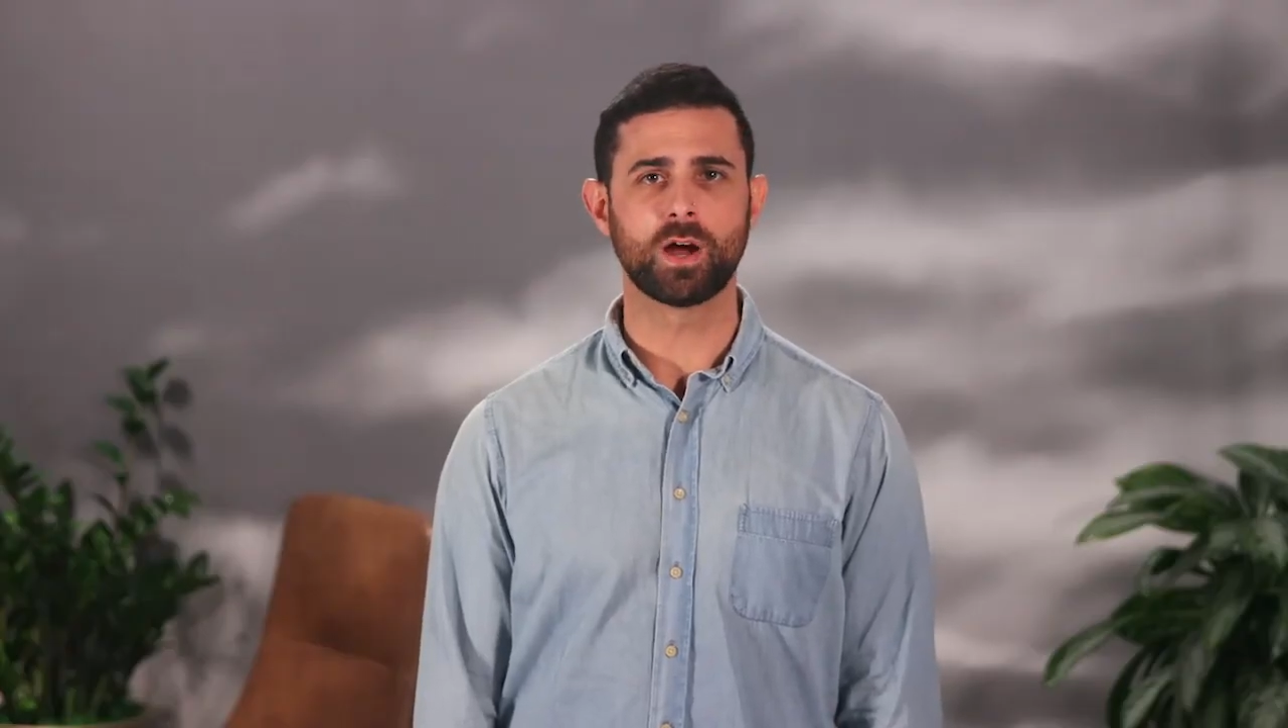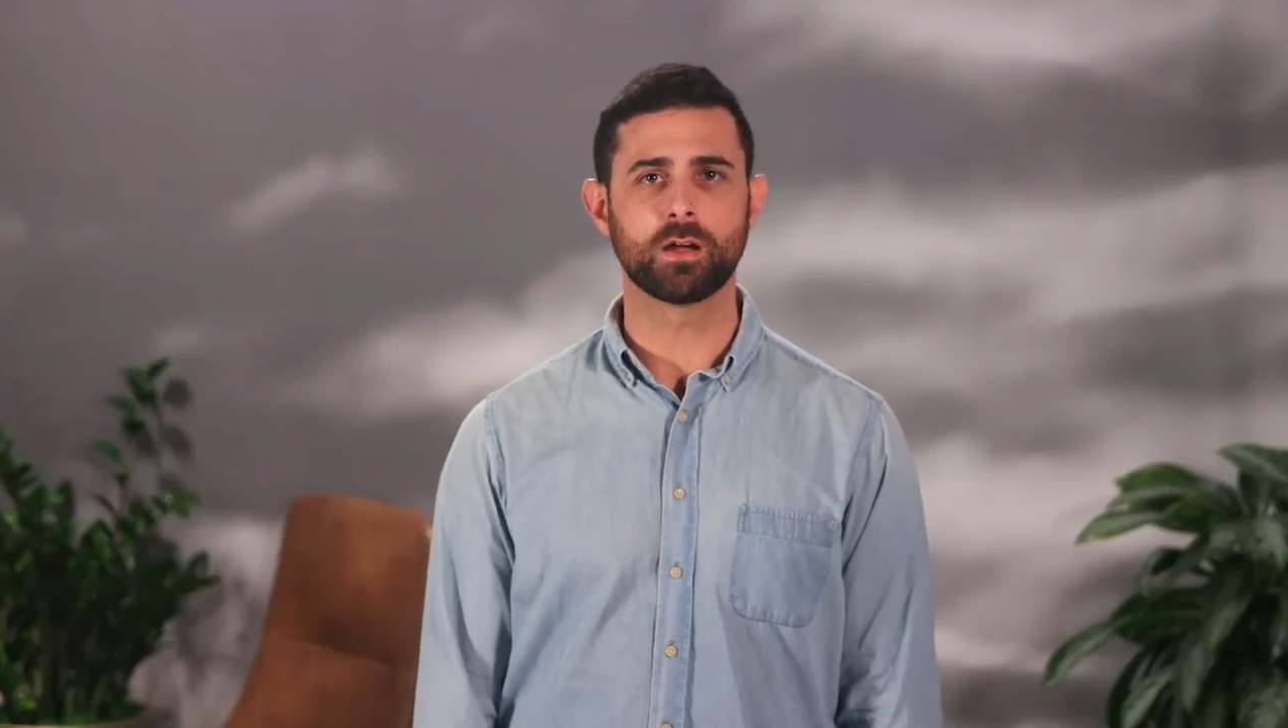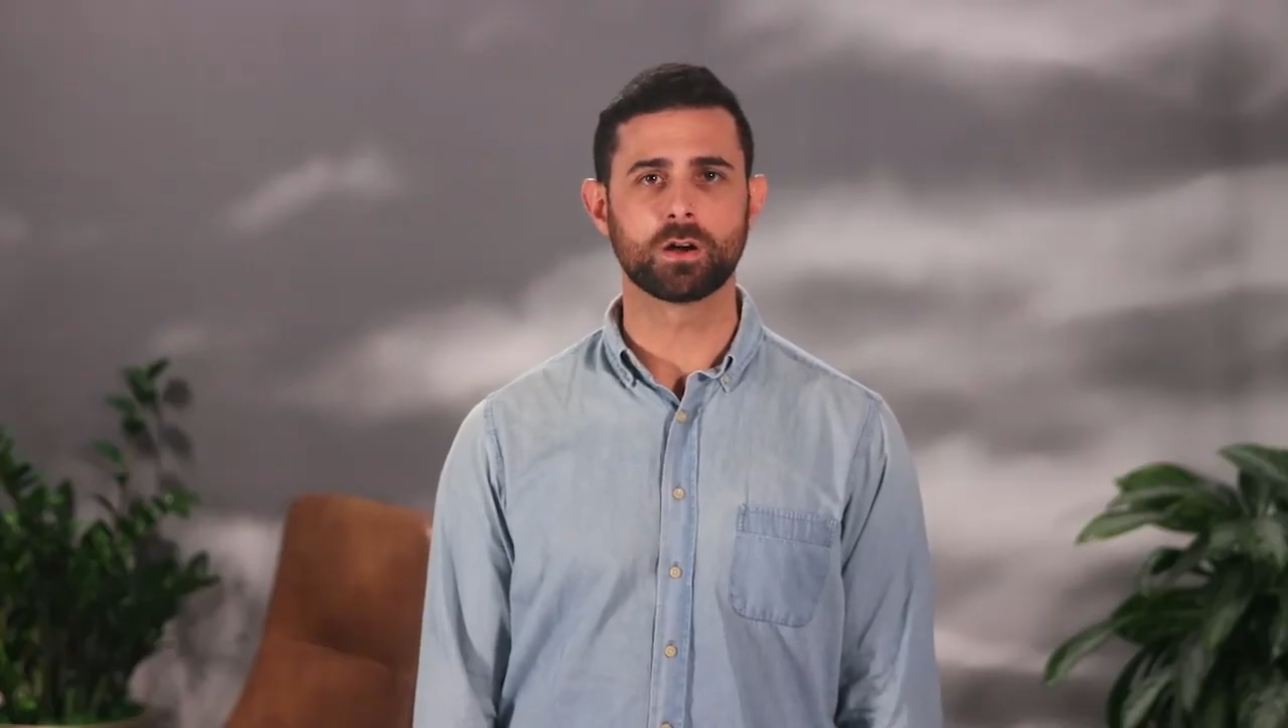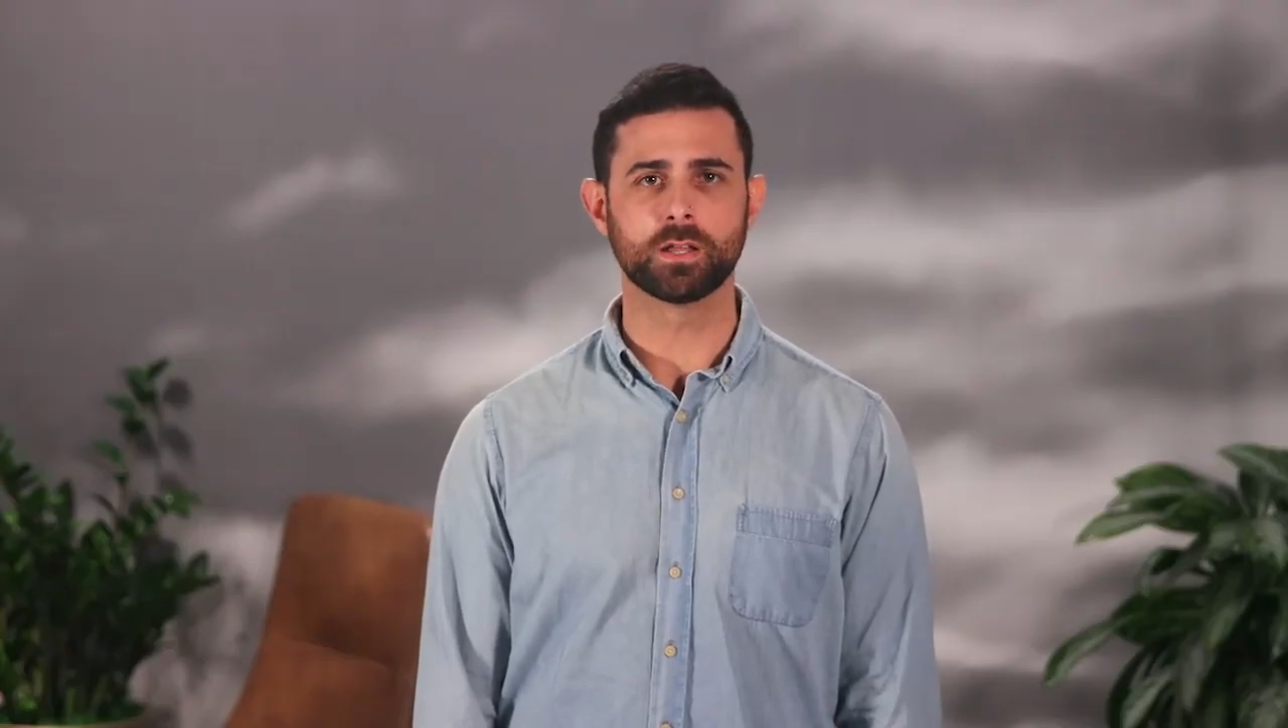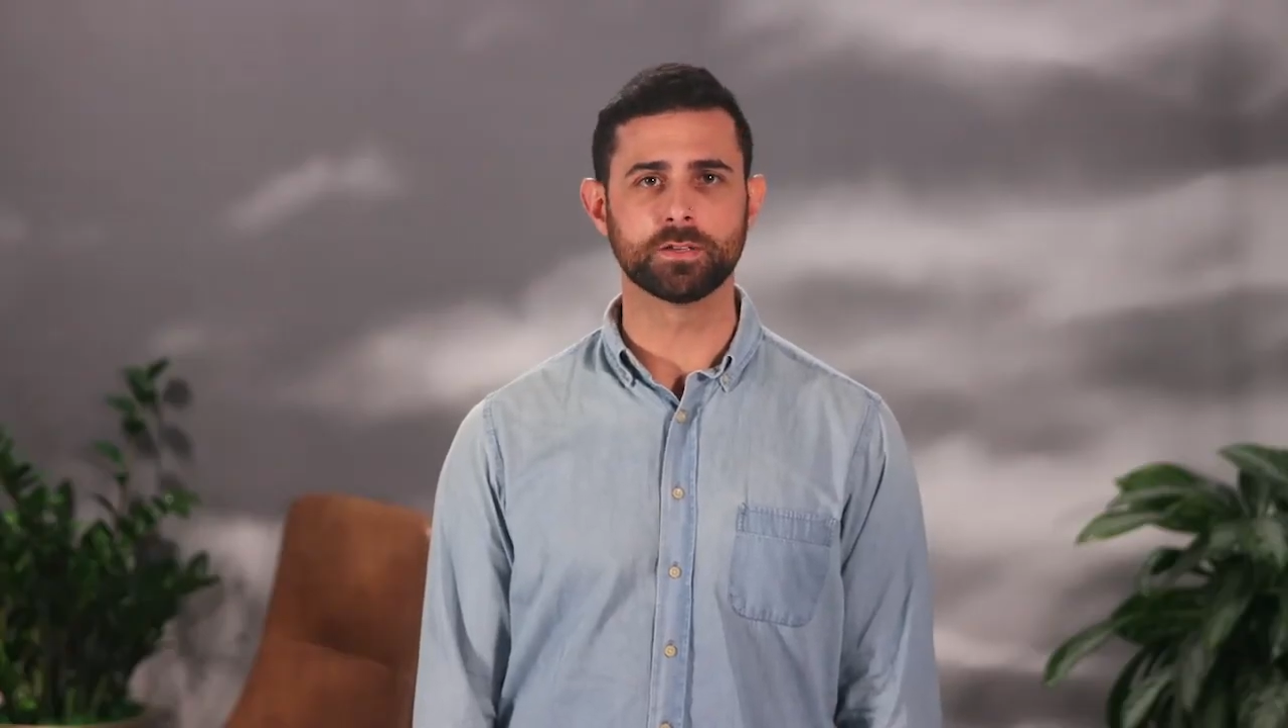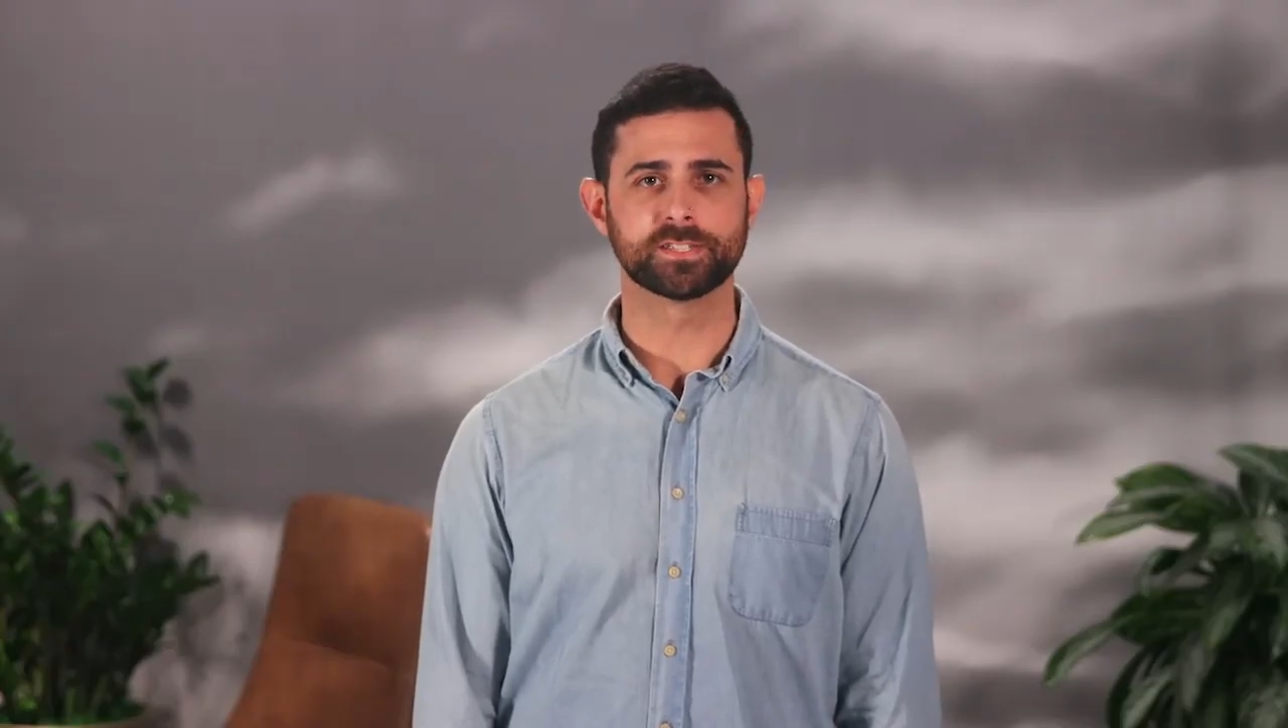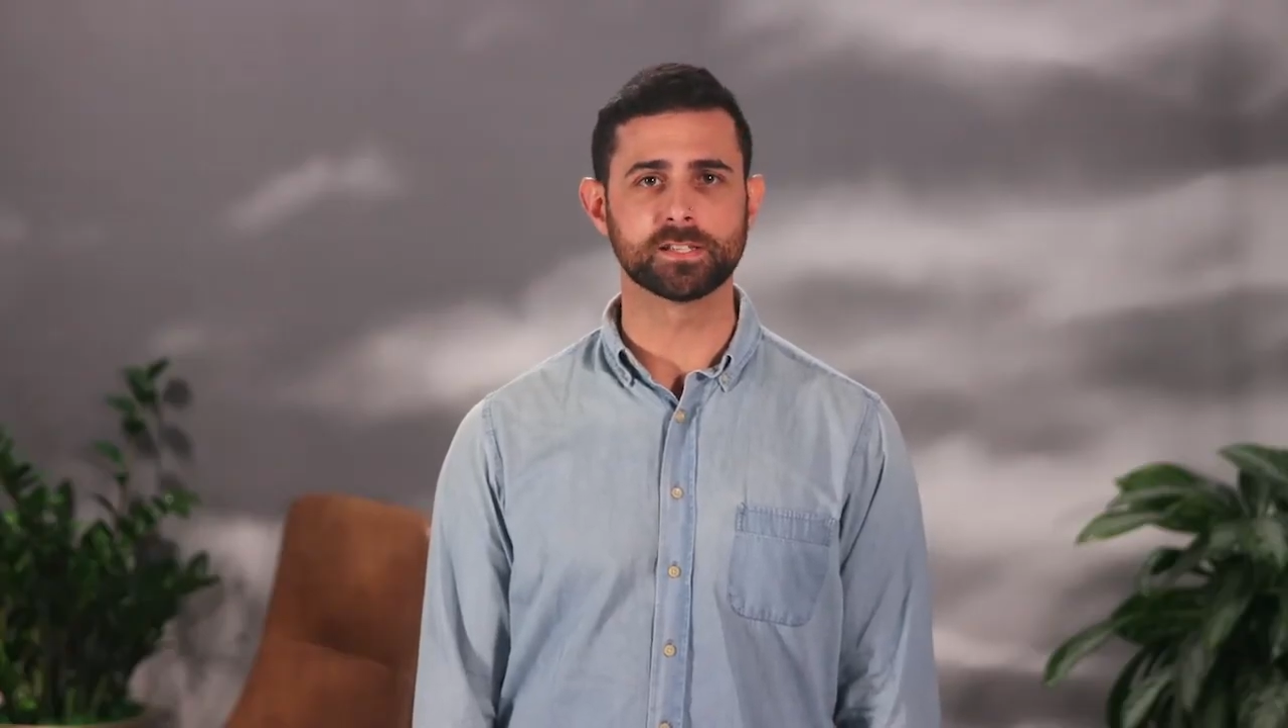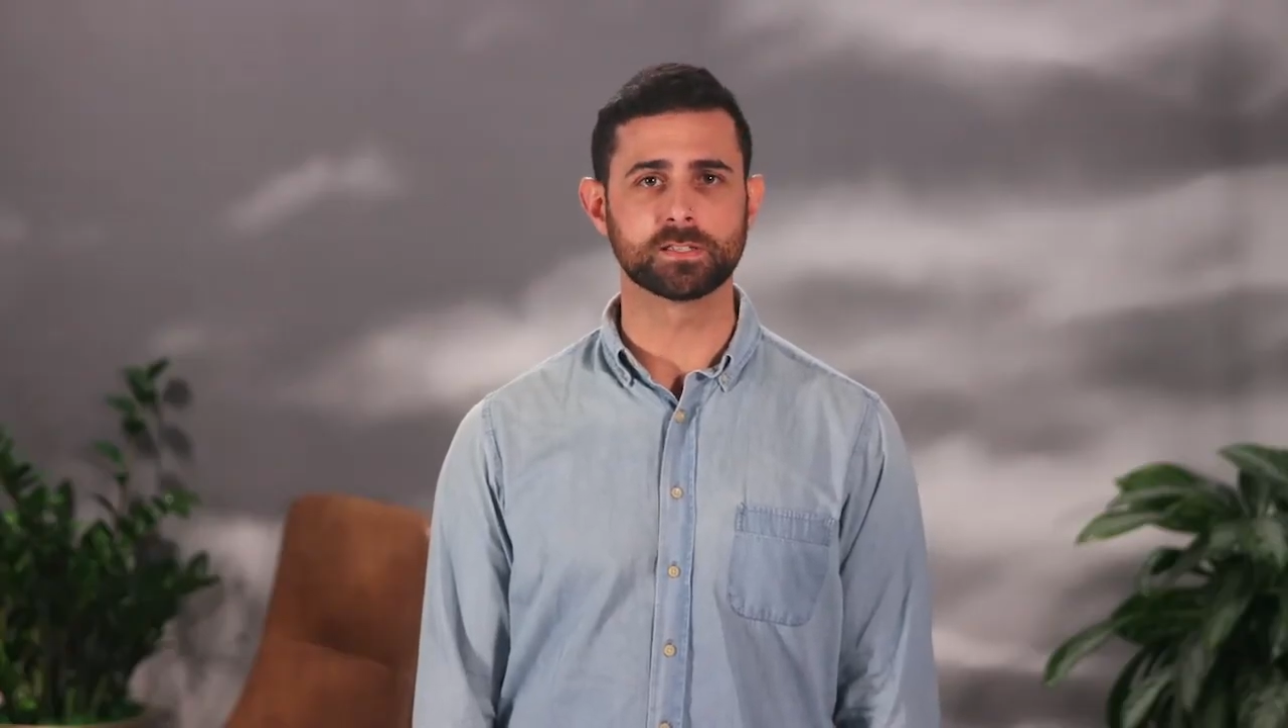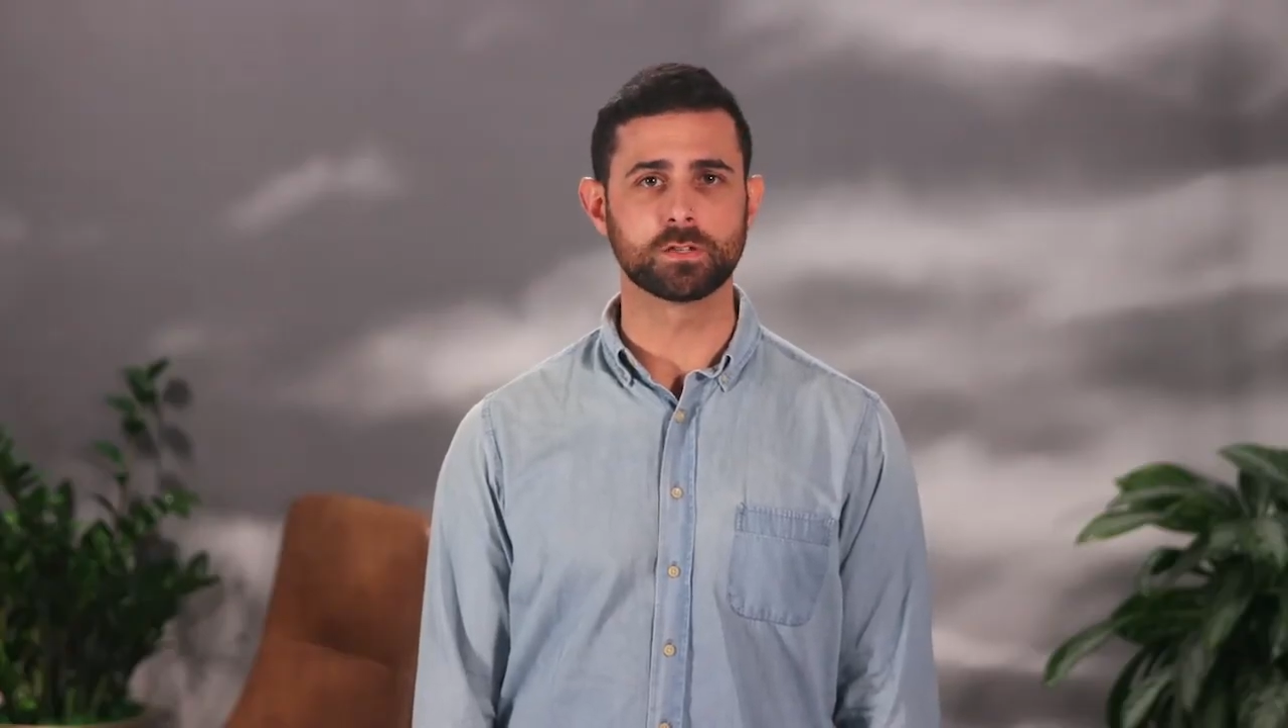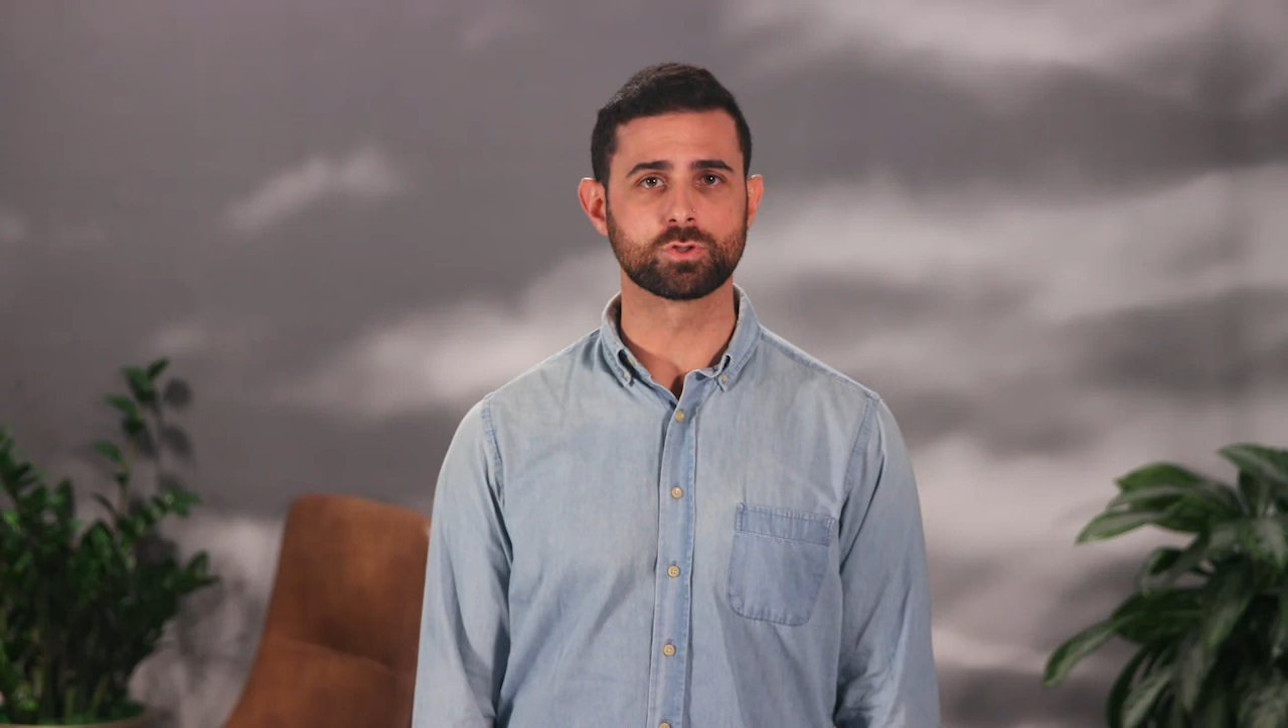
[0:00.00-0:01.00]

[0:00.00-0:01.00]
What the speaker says: priorities is the